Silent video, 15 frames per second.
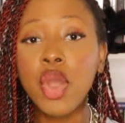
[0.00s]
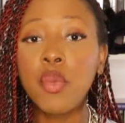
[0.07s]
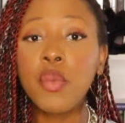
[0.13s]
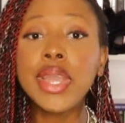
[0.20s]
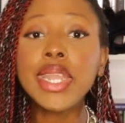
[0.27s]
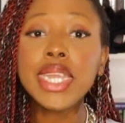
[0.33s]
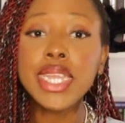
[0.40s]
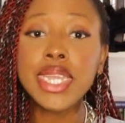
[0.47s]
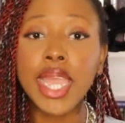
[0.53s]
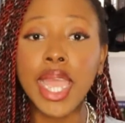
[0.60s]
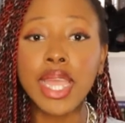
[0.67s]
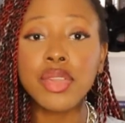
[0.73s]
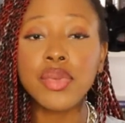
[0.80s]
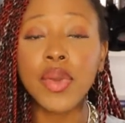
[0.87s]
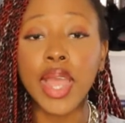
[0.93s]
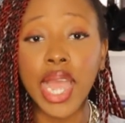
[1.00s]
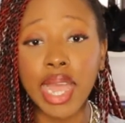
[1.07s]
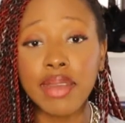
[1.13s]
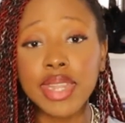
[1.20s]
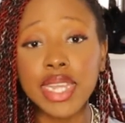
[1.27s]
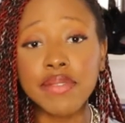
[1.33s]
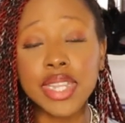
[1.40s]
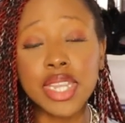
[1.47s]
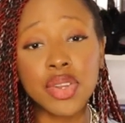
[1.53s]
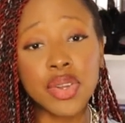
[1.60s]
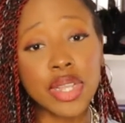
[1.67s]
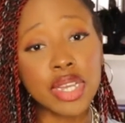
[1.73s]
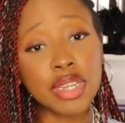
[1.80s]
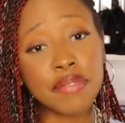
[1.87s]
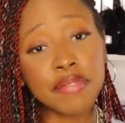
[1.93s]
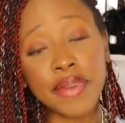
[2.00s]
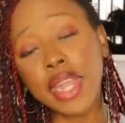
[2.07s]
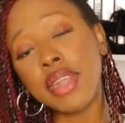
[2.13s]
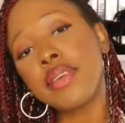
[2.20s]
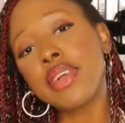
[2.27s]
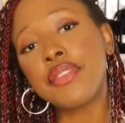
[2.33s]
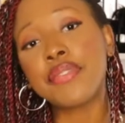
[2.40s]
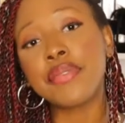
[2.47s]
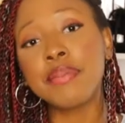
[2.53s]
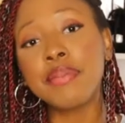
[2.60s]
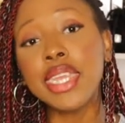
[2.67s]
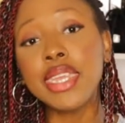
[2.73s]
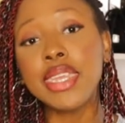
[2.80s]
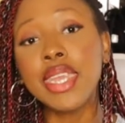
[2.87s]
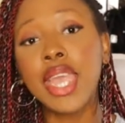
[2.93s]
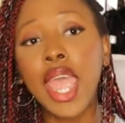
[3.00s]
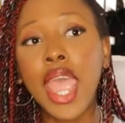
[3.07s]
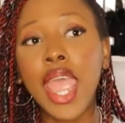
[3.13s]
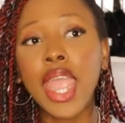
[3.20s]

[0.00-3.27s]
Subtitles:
when I get to have that video gone viral for me,